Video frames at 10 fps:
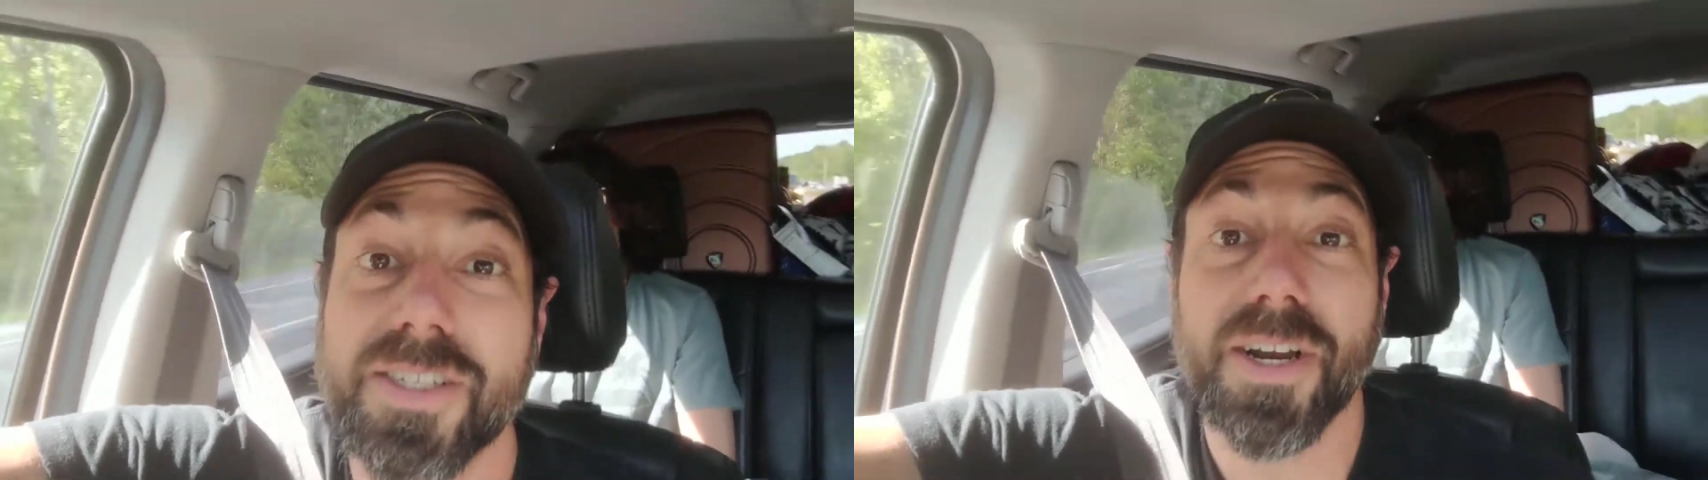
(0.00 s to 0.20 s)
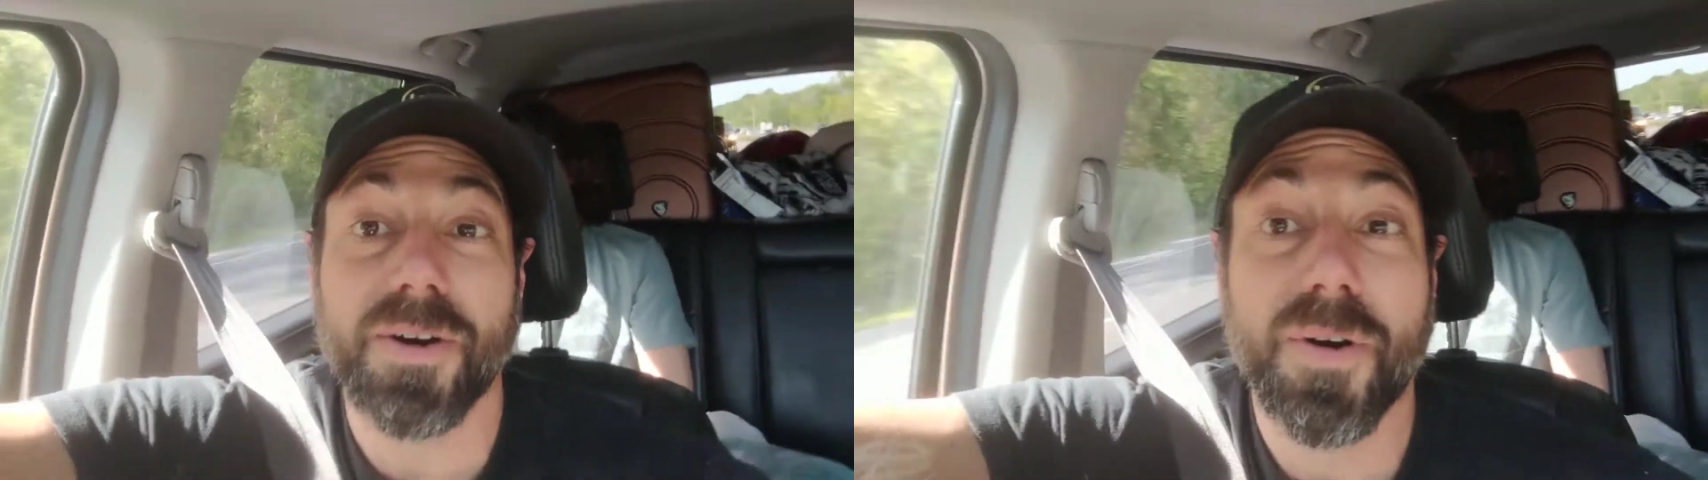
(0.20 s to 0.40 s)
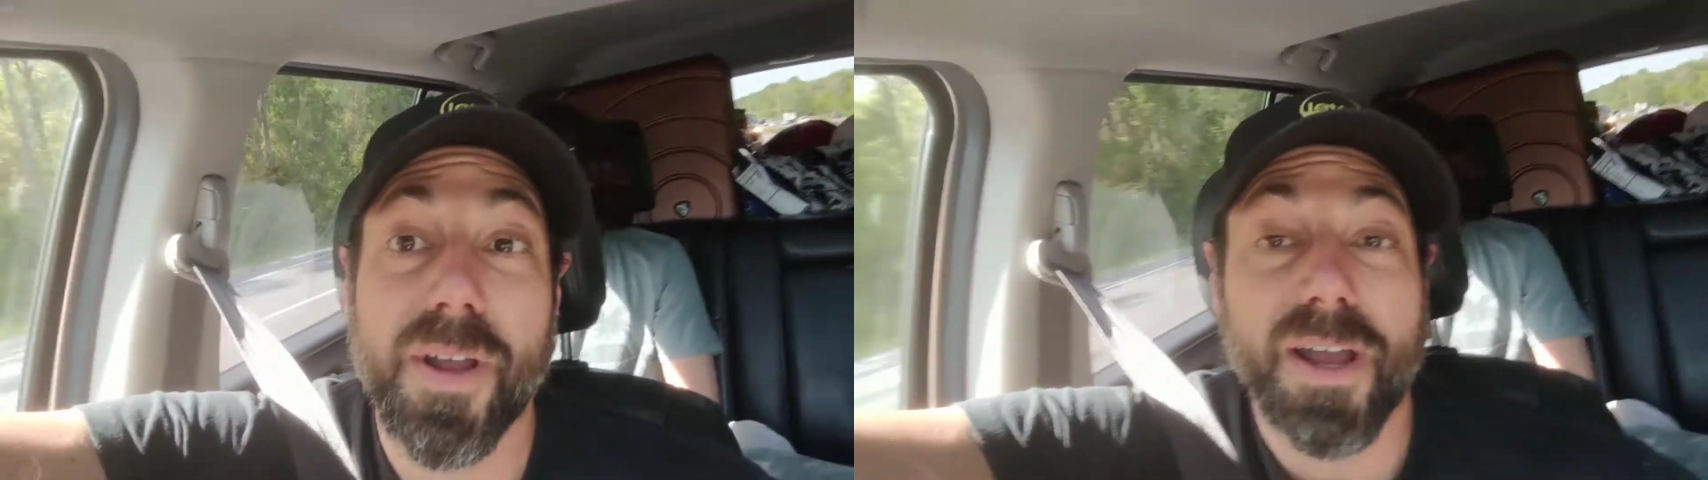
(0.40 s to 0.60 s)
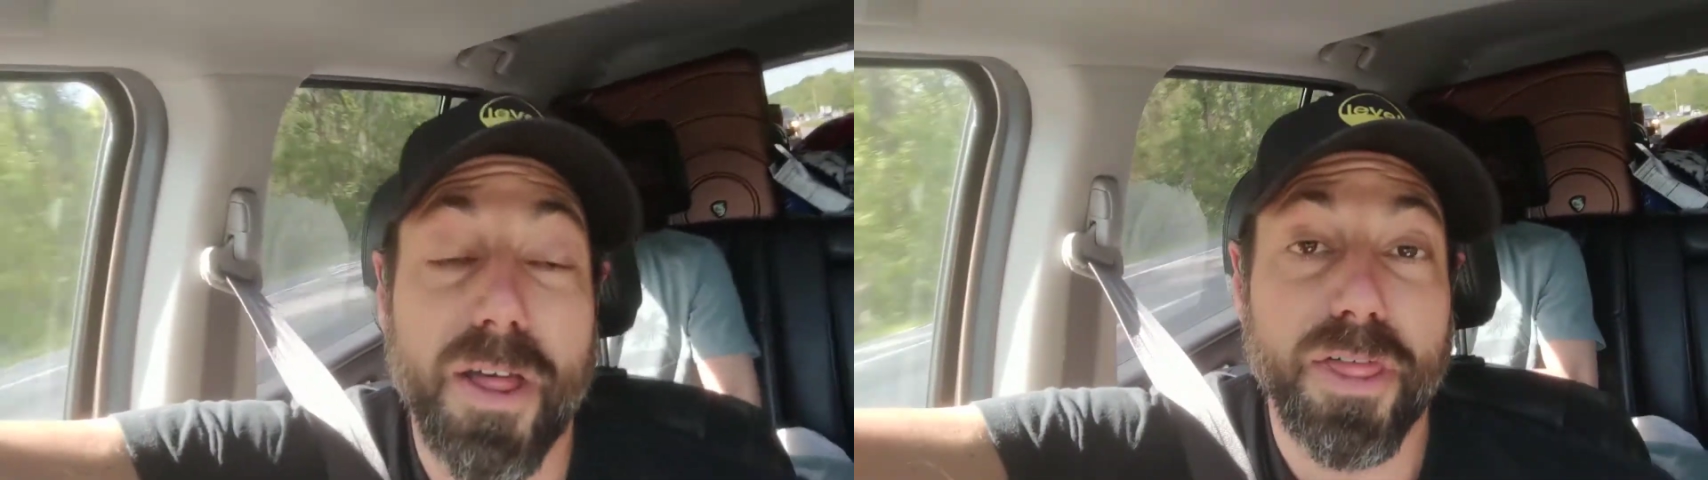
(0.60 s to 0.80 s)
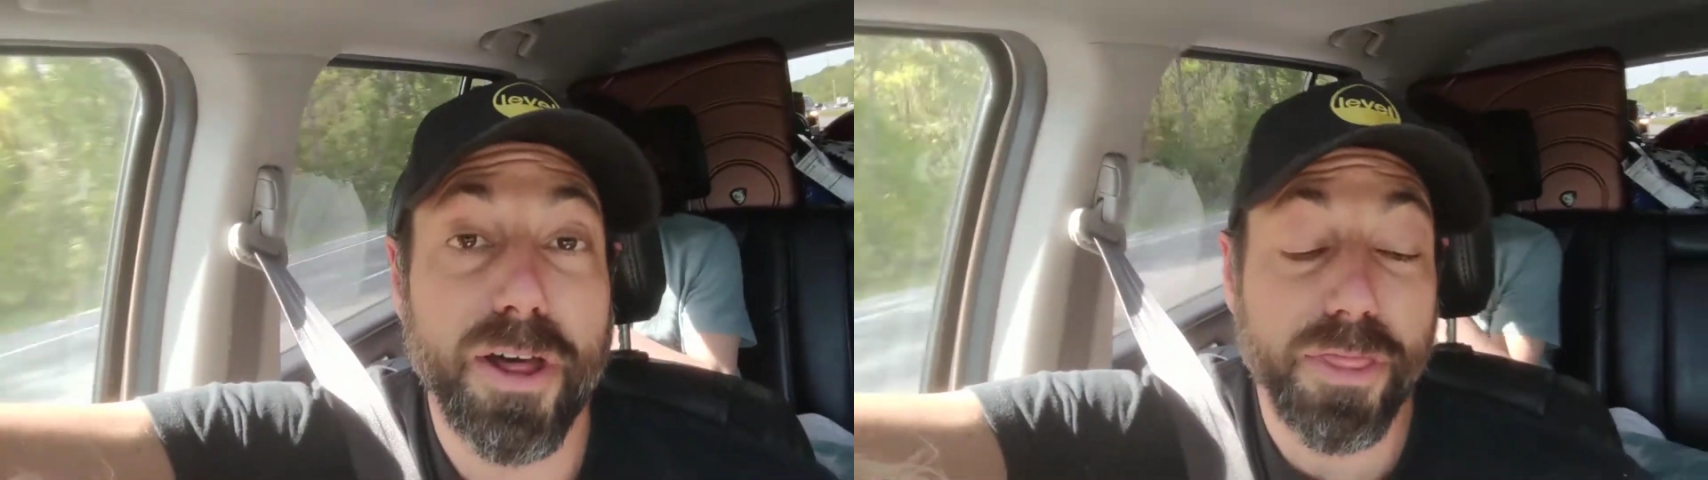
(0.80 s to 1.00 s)
so
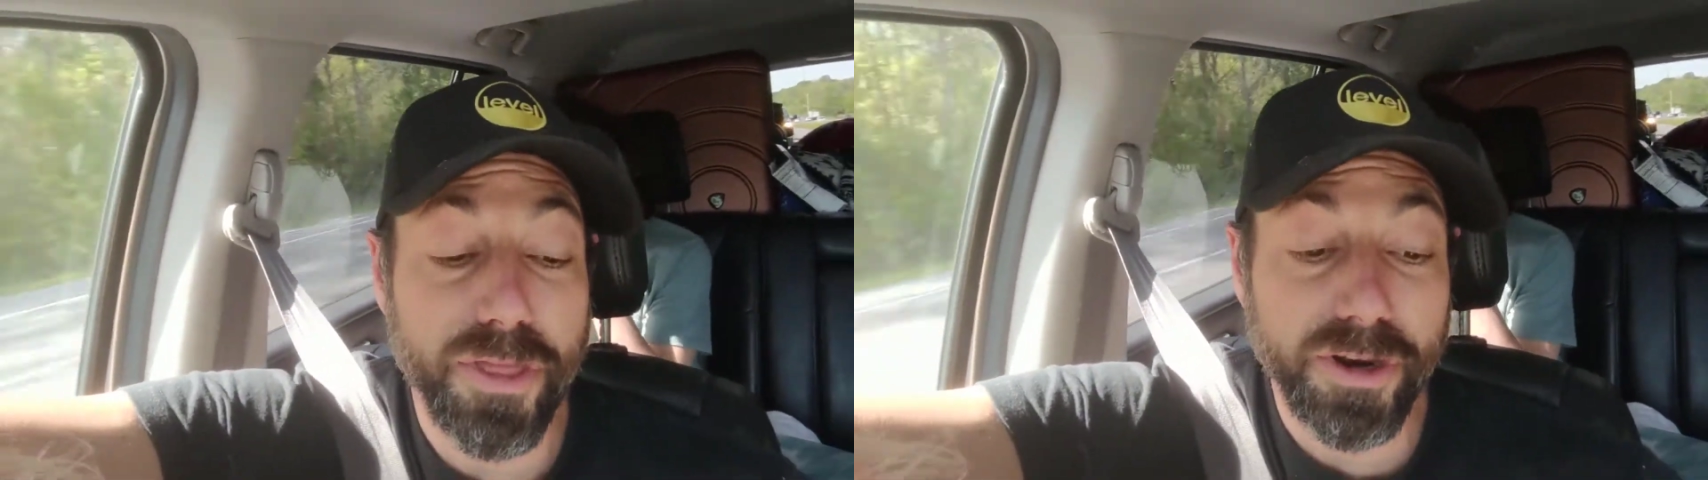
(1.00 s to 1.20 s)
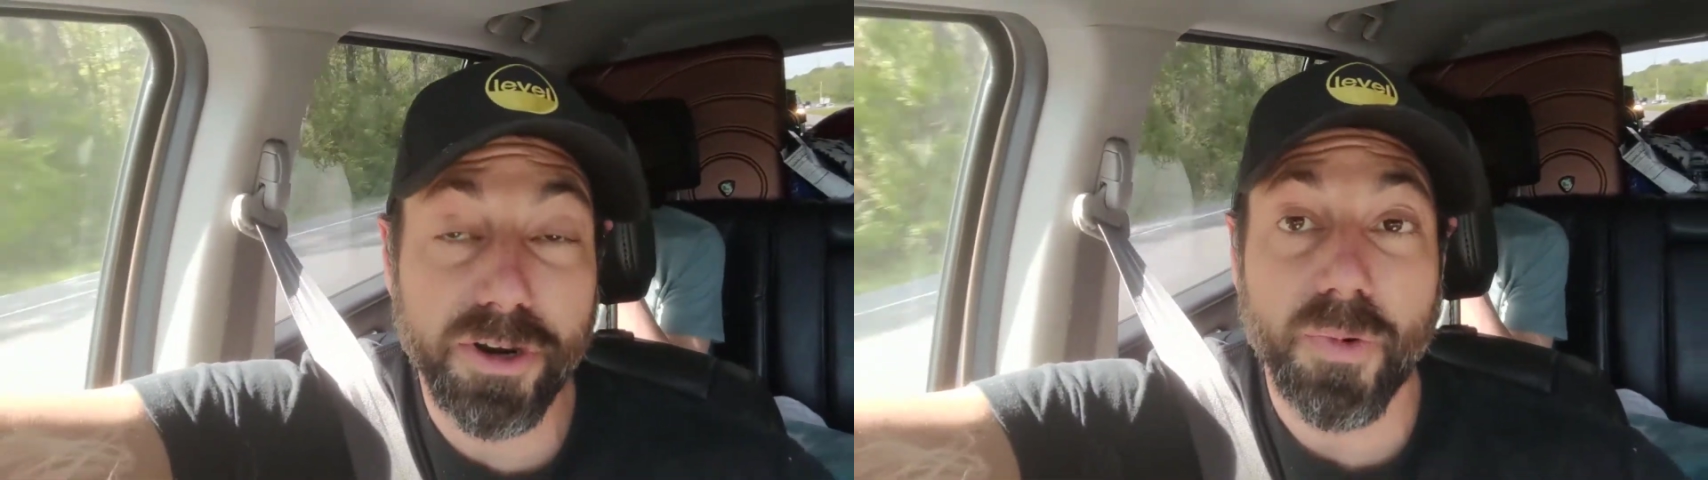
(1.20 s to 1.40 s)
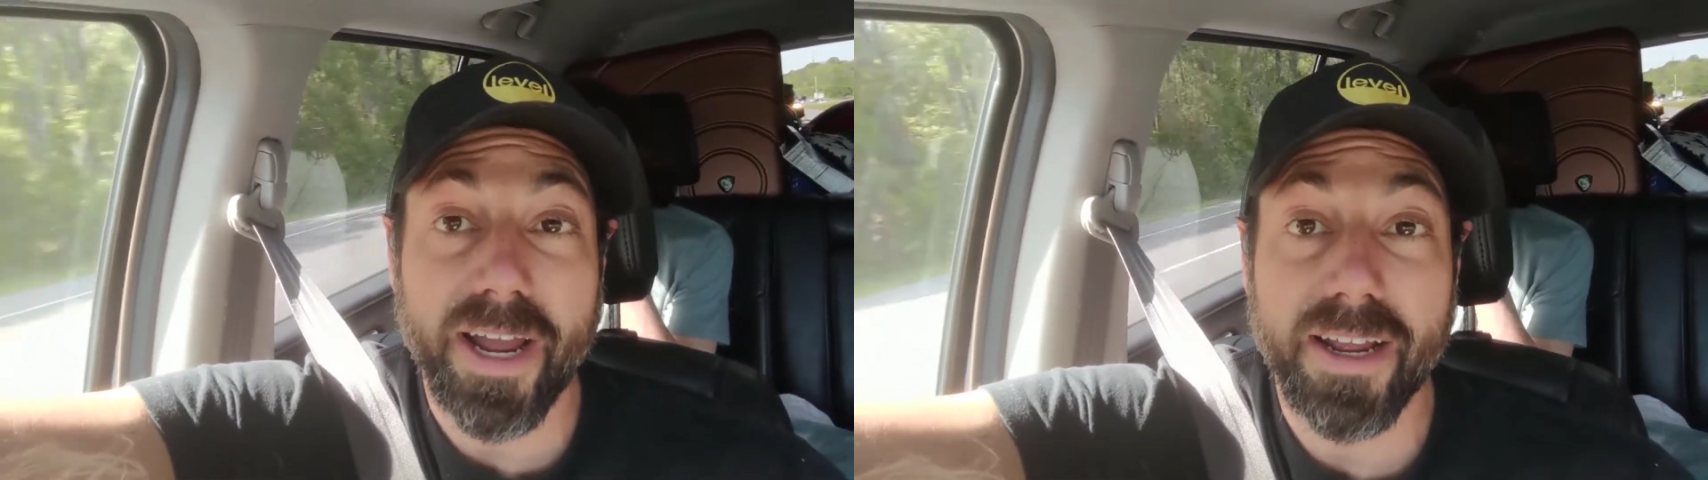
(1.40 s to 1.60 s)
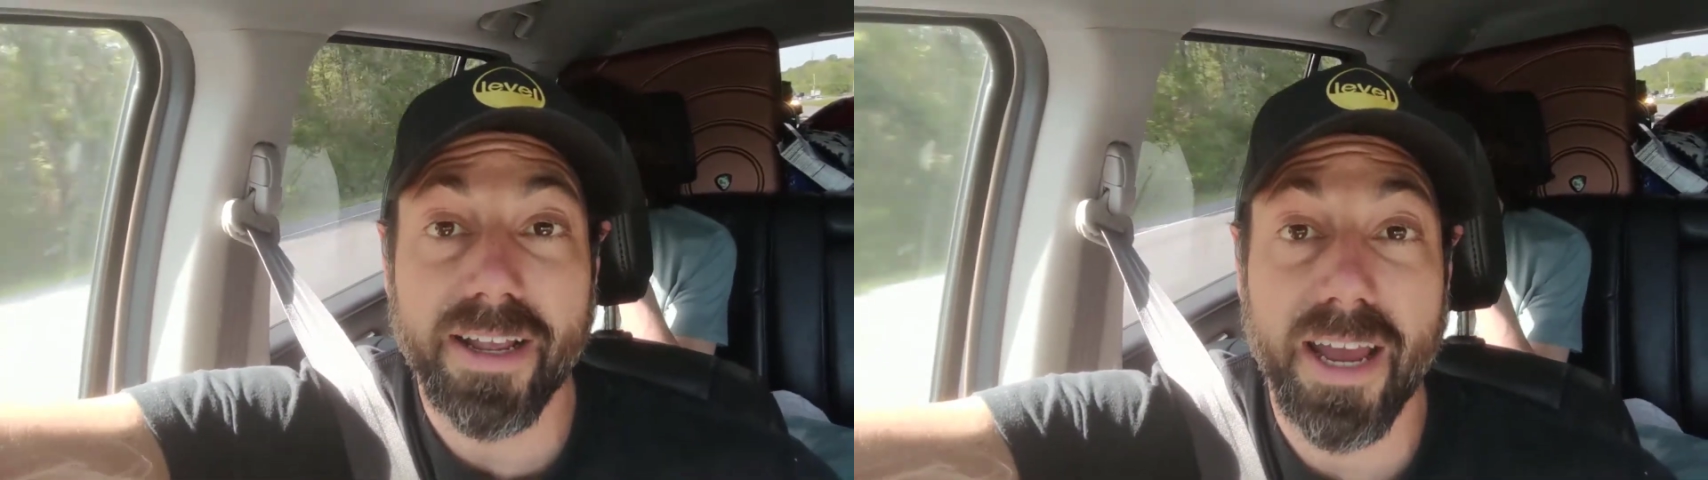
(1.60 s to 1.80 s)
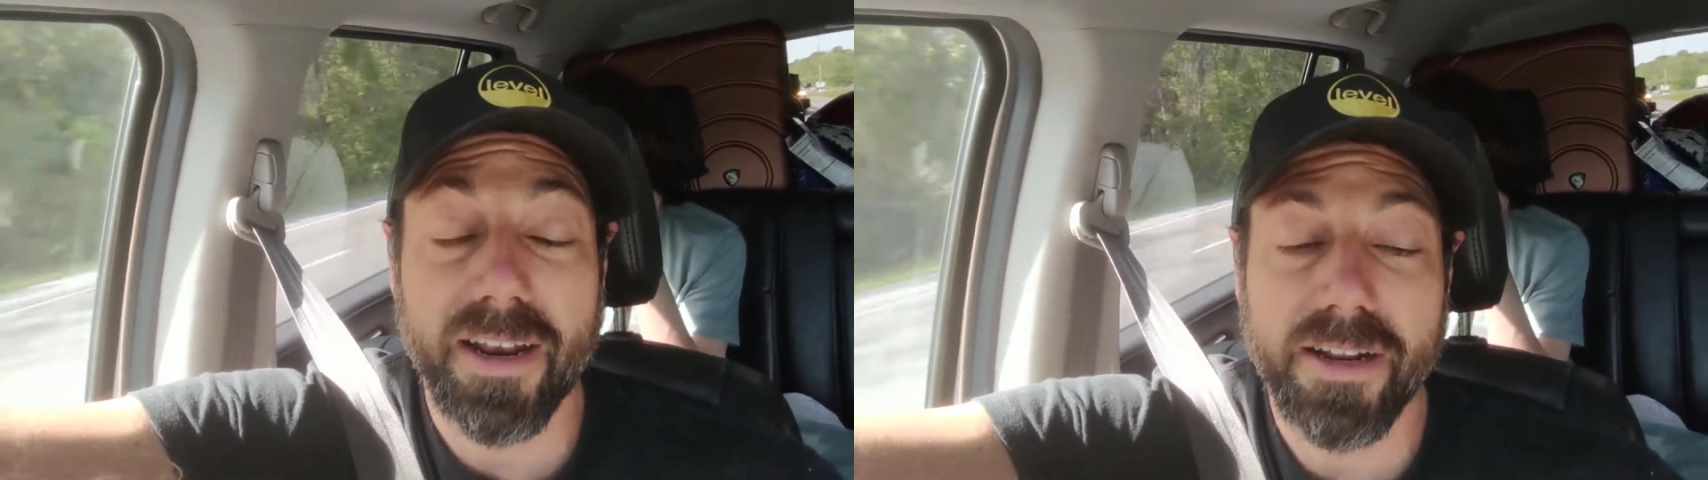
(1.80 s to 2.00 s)
the third way, again,